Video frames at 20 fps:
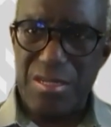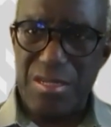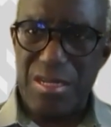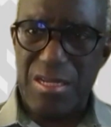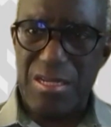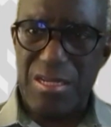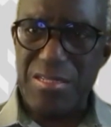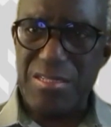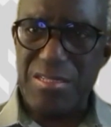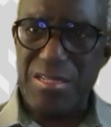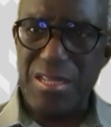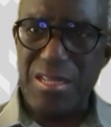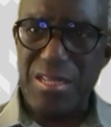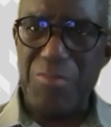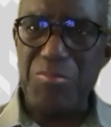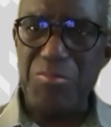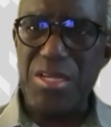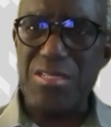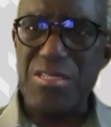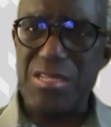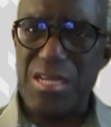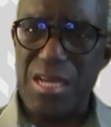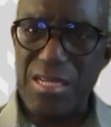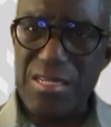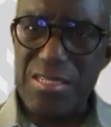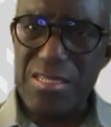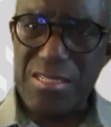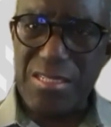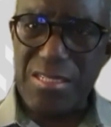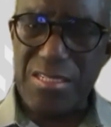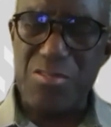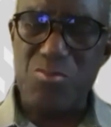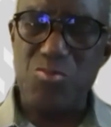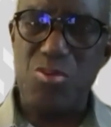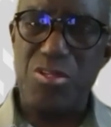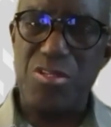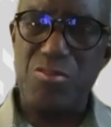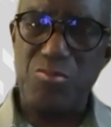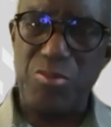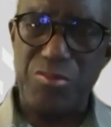And I think that mentality is
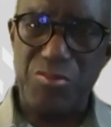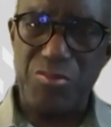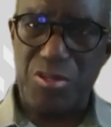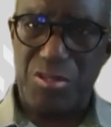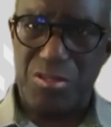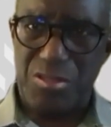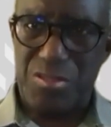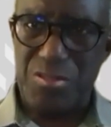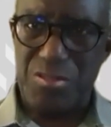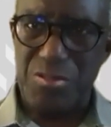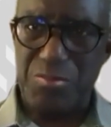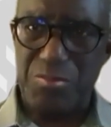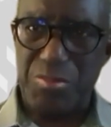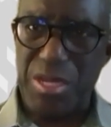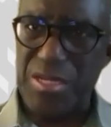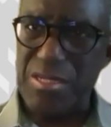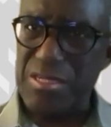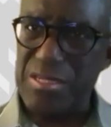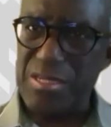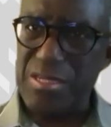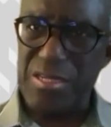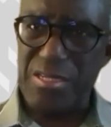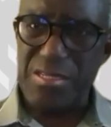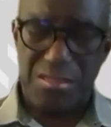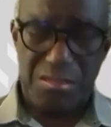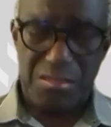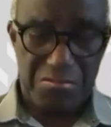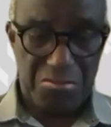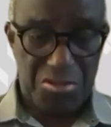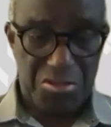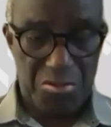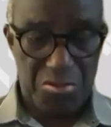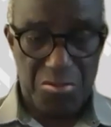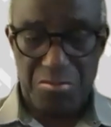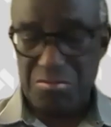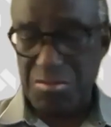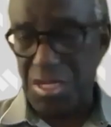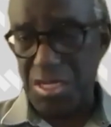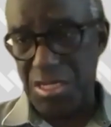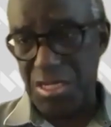one that we've got to battle against. And
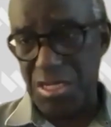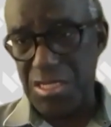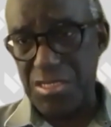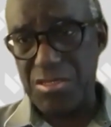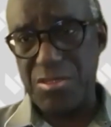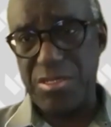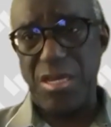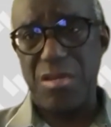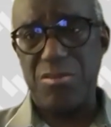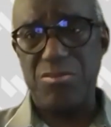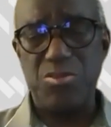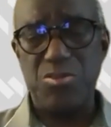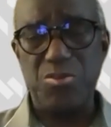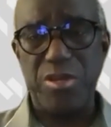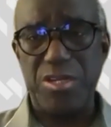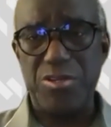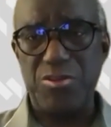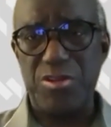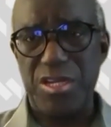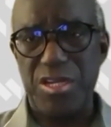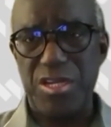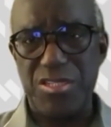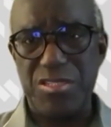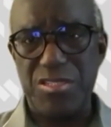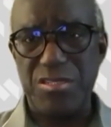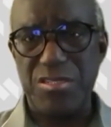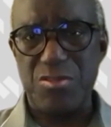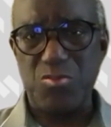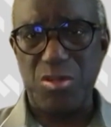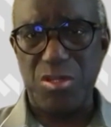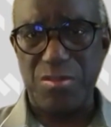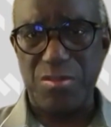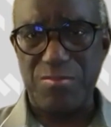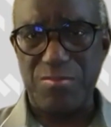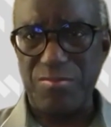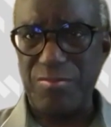so that gets down to education as well.